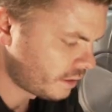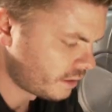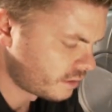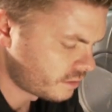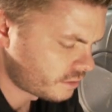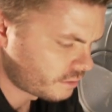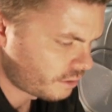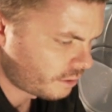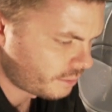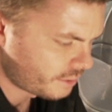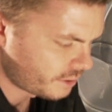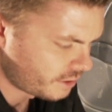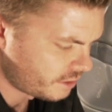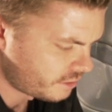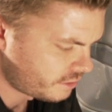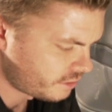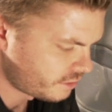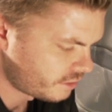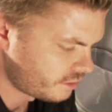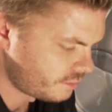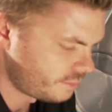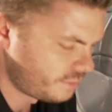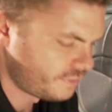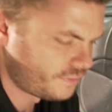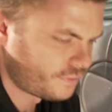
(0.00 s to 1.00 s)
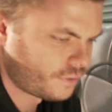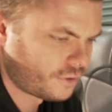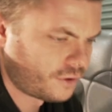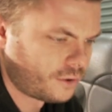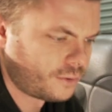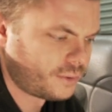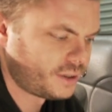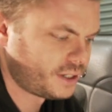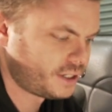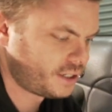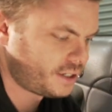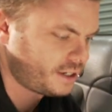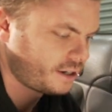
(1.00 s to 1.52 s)
So what we're going to do before
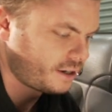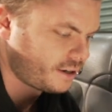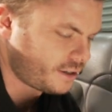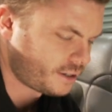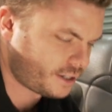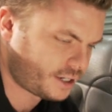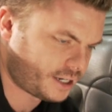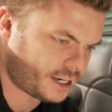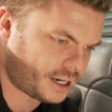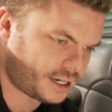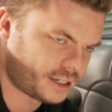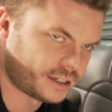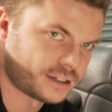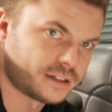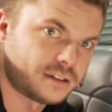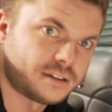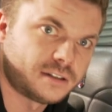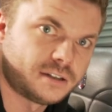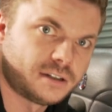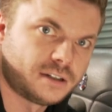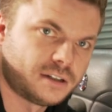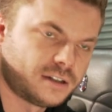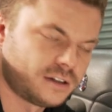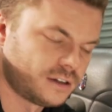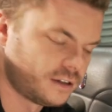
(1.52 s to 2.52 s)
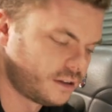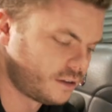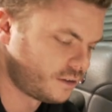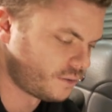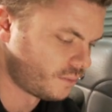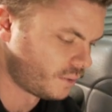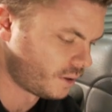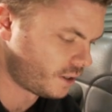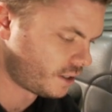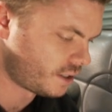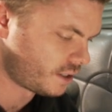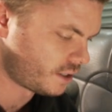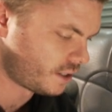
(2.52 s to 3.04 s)
we go cutting,
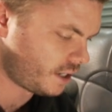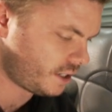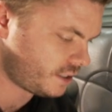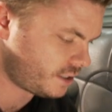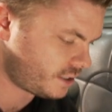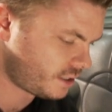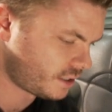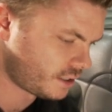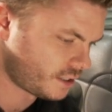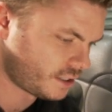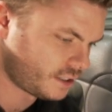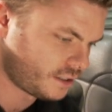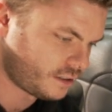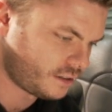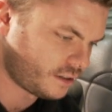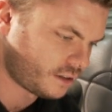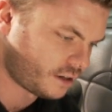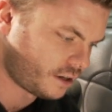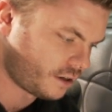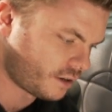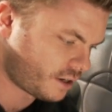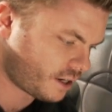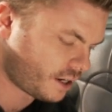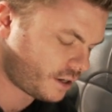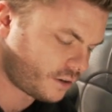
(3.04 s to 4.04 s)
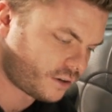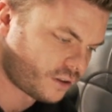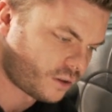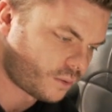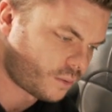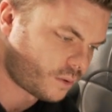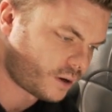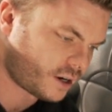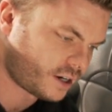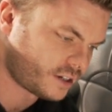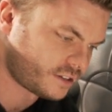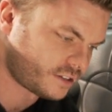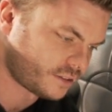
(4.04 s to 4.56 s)
we're going to actually locate all the
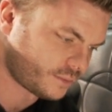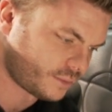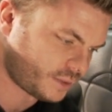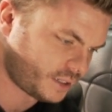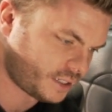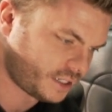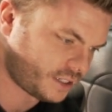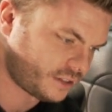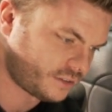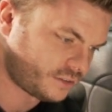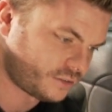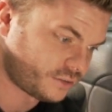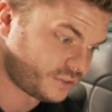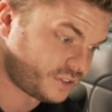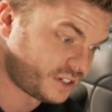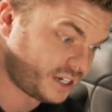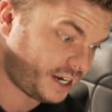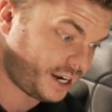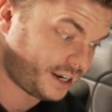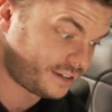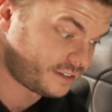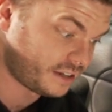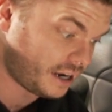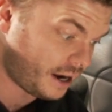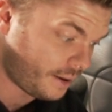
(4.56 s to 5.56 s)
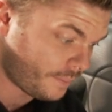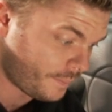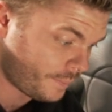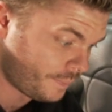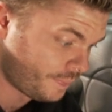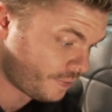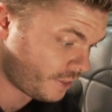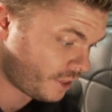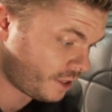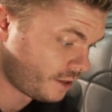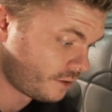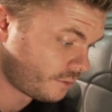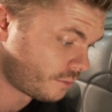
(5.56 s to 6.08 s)
wires that we need to connect up.
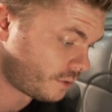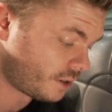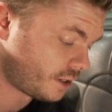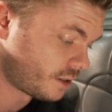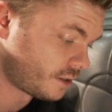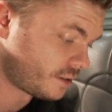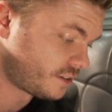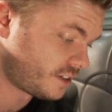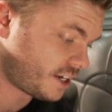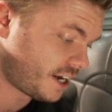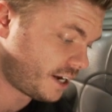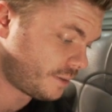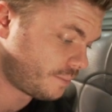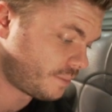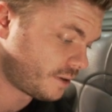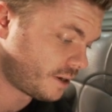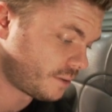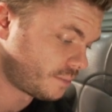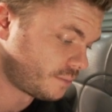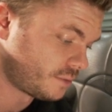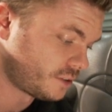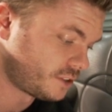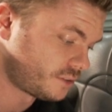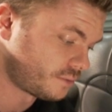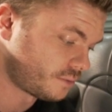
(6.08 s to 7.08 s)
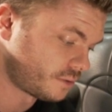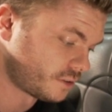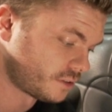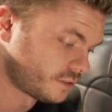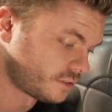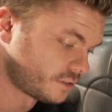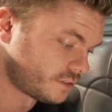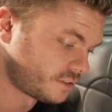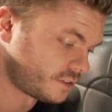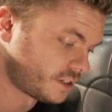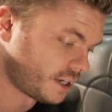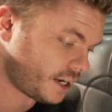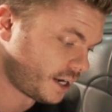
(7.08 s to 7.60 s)
We're going to tape up which
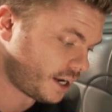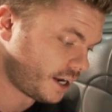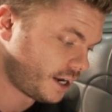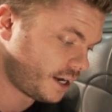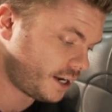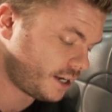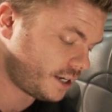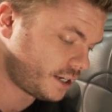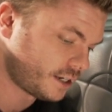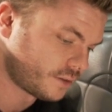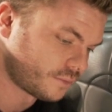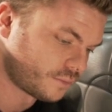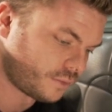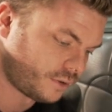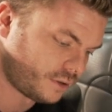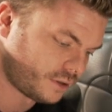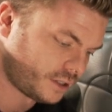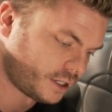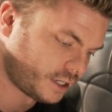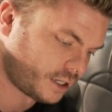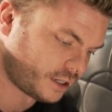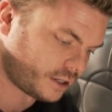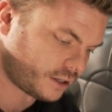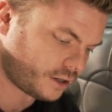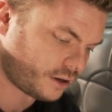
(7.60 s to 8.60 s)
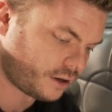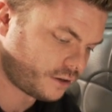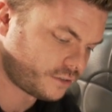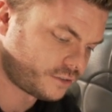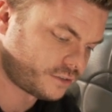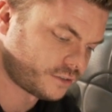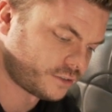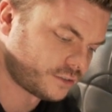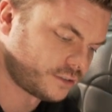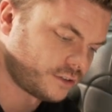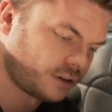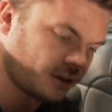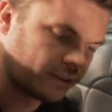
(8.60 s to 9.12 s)
ones they are and what they're going to go
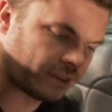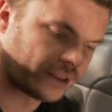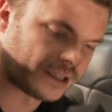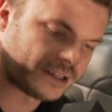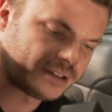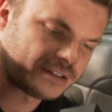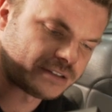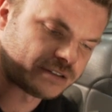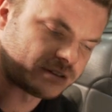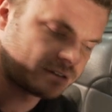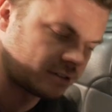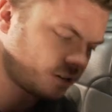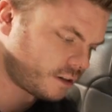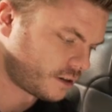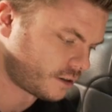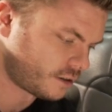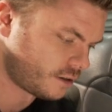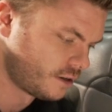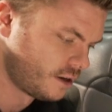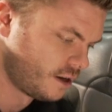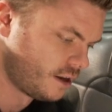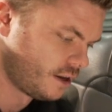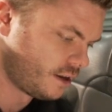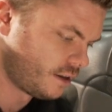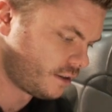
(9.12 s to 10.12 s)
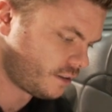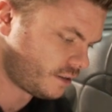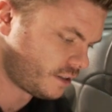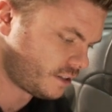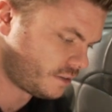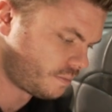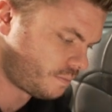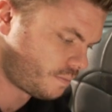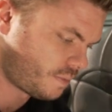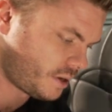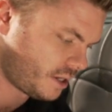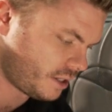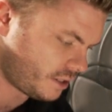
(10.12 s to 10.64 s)
to on this. So this
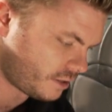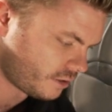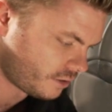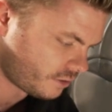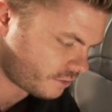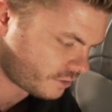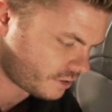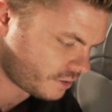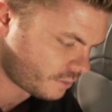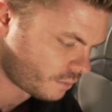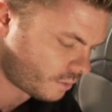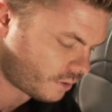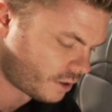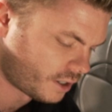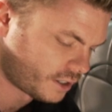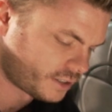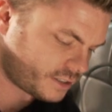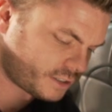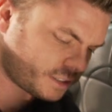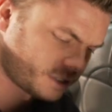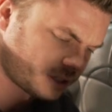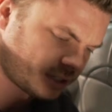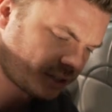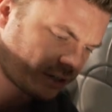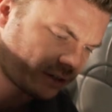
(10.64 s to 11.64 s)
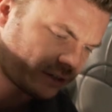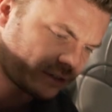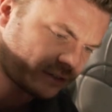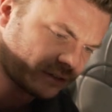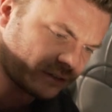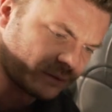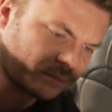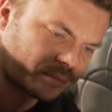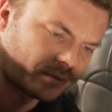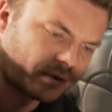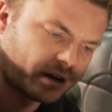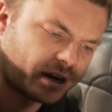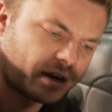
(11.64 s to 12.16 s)
pink and green wire is going to go to
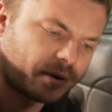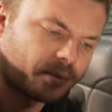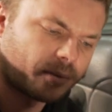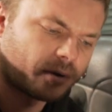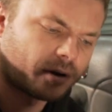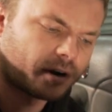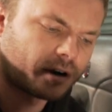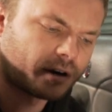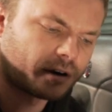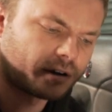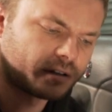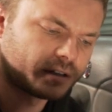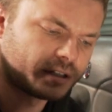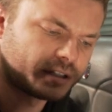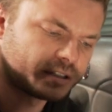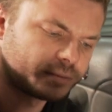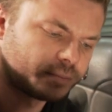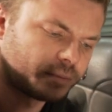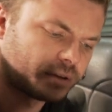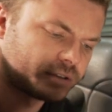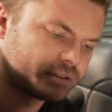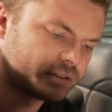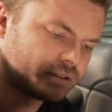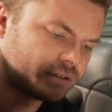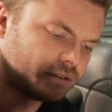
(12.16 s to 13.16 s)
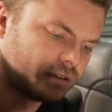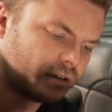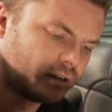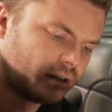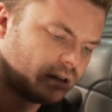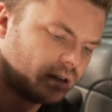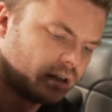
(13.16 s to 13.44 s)
the brown wire on this module.